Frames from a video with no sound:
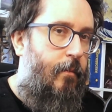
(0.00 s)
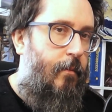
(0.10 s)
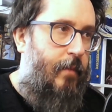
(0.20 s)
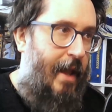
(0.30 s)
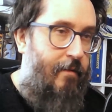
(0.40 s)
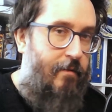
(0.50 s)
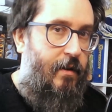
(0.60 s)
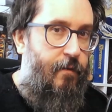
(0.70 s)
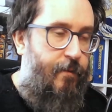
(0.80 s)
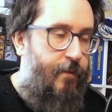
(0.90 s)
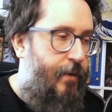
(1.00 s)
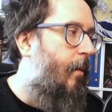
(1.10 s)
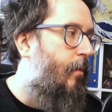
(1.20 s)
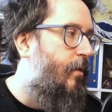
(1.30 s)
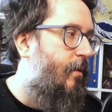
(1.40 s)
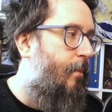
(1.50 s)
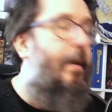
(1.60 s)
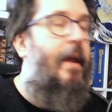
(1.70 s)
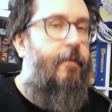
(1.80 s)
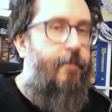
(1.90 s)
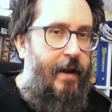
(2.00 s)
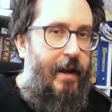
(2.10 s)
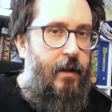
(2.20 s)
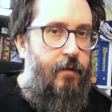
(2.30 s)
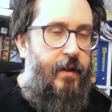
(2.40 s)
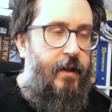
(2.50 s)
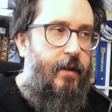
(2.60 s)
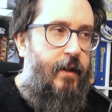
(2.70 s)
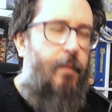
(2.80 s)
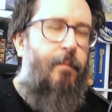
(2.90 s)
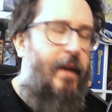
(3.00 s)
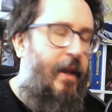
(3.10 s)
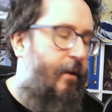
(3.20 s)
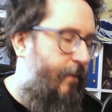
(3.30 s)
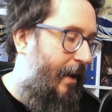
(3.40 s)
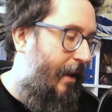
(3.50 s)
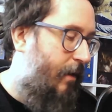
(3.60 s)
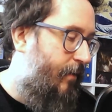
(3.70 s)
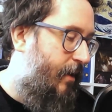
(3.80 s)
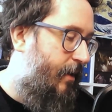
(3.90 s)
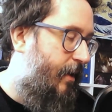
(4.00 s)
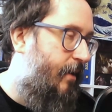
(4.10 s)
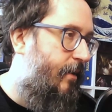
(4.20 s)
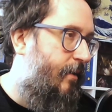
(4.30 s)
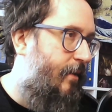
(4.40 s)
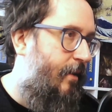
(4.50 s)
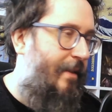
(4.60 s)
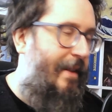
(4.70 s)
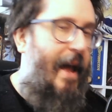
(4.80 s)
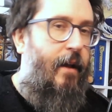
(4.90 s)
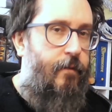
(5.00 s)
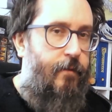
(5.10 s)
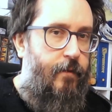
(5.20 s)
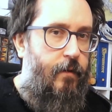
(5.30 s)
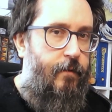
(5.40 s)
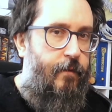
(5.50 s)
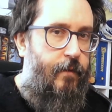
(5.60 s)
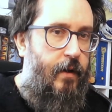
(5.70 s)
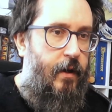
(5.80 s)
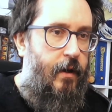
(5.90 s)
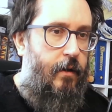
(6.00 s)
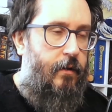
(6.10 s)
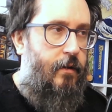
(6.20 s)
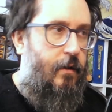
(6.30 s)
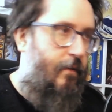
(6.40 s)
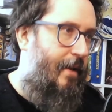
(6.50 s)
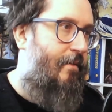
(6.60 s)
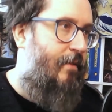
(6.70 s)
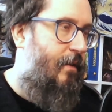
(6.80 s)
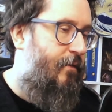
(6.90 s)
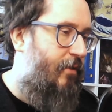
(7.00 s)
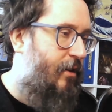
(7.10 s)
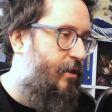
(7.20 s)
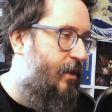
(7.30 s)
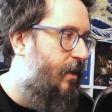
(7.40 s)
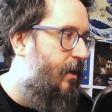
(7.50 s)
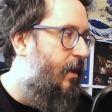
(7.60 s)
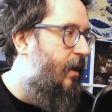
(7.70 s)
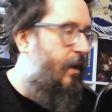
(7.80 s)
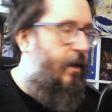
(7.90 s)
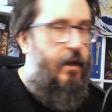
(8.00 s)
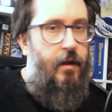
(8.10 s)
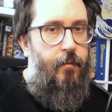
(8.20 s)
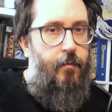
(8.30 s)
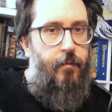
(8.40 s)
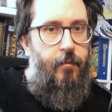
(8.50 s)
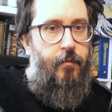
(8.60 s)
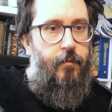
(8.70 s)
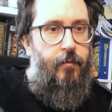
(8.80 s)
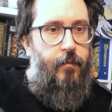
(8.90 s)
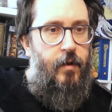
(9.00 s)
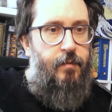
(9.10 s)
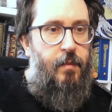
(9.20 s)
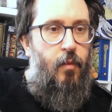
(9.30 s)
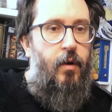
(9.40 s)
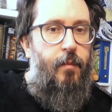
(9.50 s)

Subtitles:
narrative, which is a big failing of D&D. A big failing of D&D is its lack of narrative structure, because people want to